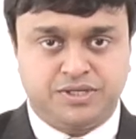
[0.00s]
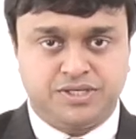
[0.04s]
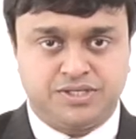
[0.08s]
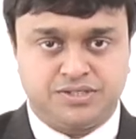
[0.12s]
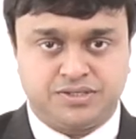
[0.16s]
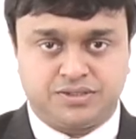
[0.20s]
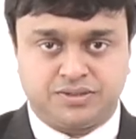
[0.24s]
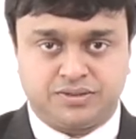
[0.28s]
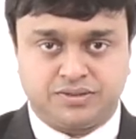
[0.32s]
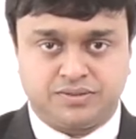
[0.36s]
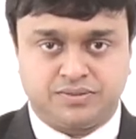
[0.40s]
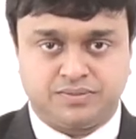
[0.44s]

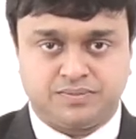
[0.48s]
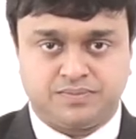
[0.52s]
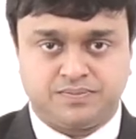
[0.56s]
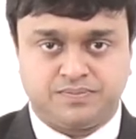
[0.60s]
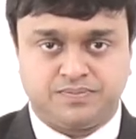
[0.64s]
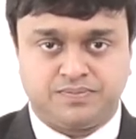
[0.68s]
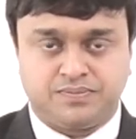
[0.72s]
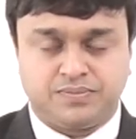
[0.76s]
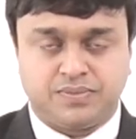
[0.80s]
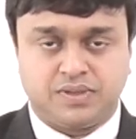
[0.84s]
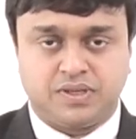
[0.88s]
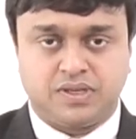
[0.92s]
person,
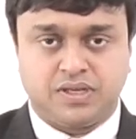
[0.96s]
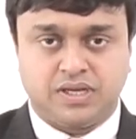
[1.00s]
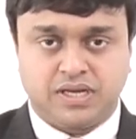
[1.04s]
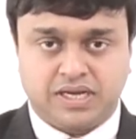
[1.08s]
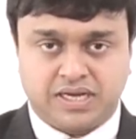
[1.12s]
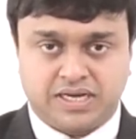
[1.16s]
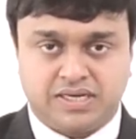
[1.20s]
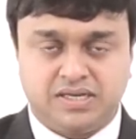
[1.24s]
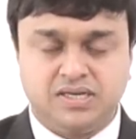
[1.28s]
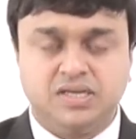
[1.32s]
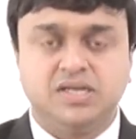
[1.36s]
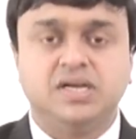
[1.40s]

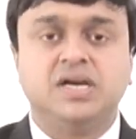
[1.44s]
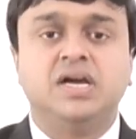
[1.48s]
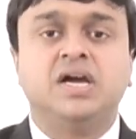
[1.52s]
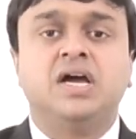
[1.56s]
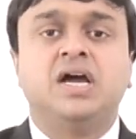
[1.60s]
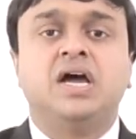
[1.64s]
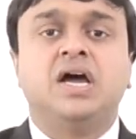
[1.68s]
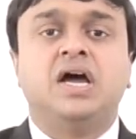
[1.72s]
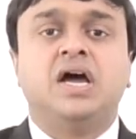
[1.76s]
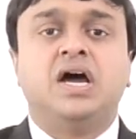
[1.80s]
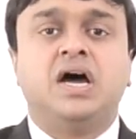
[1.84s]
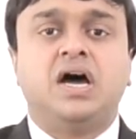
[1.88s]
and
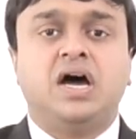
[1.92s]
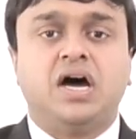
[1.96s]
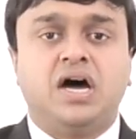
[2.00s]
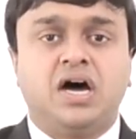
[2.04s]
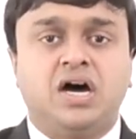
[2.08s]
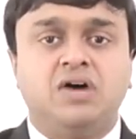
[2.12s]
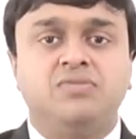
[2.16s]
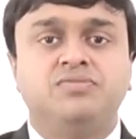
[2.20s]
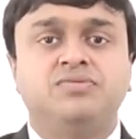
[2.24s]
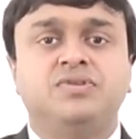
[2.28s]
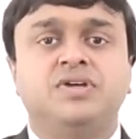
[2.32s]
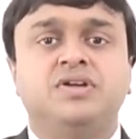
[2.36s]

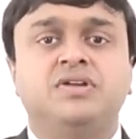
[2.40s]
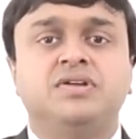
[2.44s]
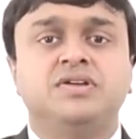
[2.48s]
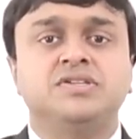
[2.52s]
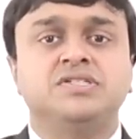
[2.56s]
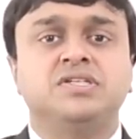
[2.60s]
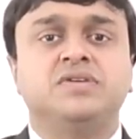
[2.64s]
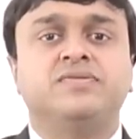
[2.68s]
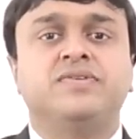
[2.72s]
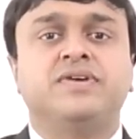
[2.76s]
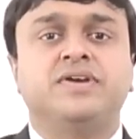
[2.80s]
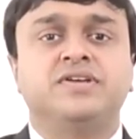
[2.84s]
after
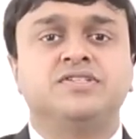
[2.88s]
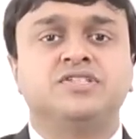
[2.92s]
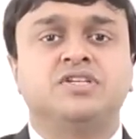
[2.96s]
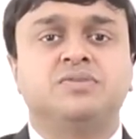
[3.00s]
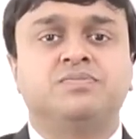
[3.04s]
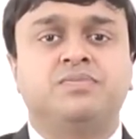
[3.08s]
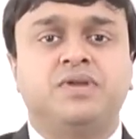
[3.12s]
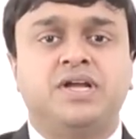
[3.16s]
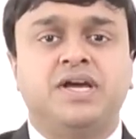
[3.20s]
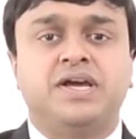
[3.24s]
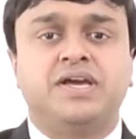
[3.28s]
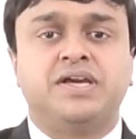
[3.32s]
receiving his
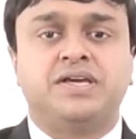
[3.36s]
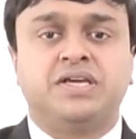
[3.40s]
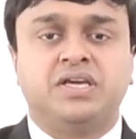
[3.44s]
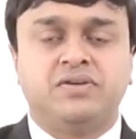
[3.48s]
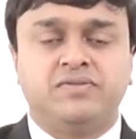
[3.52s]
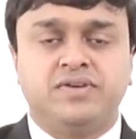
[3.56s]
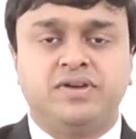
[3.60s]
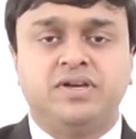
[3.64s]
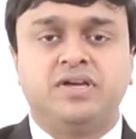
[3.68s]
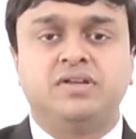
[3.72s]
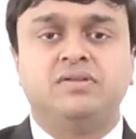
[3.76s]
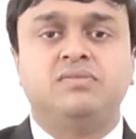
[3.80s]
reply,
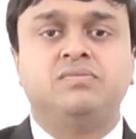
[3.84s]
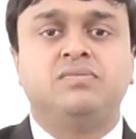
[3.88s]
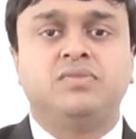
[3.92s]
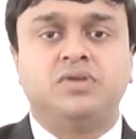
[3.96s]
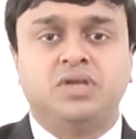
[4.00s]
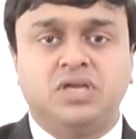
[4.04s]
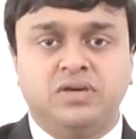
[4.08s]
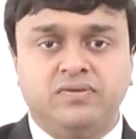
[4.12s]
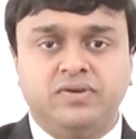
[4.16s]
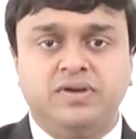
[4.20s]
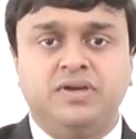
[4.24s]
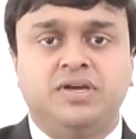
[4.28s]
giving
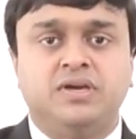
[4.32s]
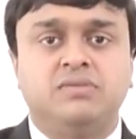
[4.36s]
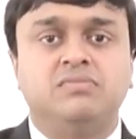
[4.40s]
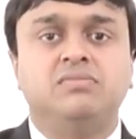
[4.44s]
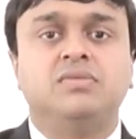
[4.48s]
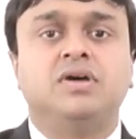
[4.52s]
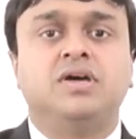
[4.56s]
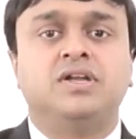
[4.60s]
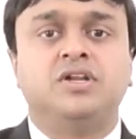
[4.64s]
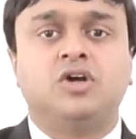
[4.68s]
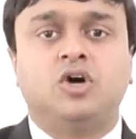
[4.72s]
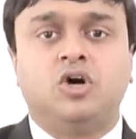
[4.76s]

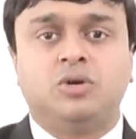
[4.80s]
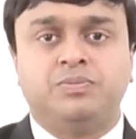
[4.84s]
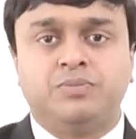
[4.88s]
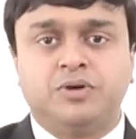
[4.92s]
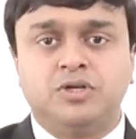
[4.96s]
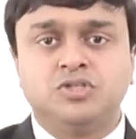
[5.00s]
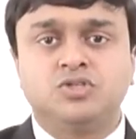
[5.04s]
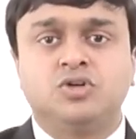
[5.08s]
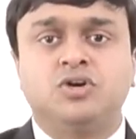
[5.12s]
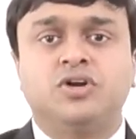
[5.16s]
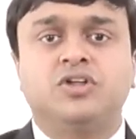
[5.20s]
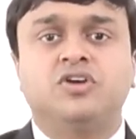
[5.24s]
him an
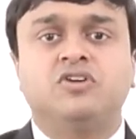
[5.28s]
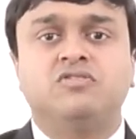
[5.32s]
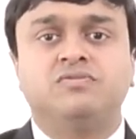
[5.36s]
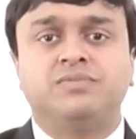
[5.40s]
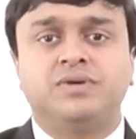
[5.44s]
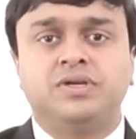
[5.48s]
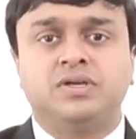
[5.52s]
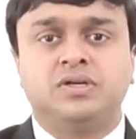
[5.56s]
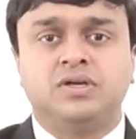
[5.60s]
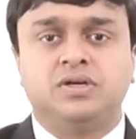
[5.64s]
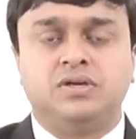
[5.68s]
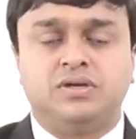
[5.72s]
opportunity of
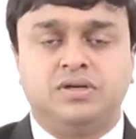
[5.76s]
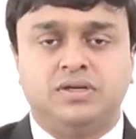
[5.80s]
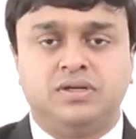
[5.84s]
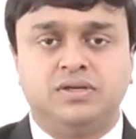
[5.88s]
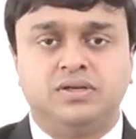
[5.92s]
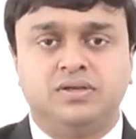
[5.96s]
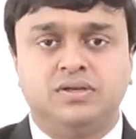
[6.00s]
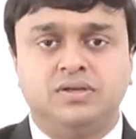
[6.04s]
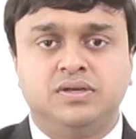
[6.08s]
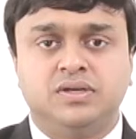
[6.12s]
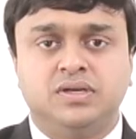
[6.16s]
being heard,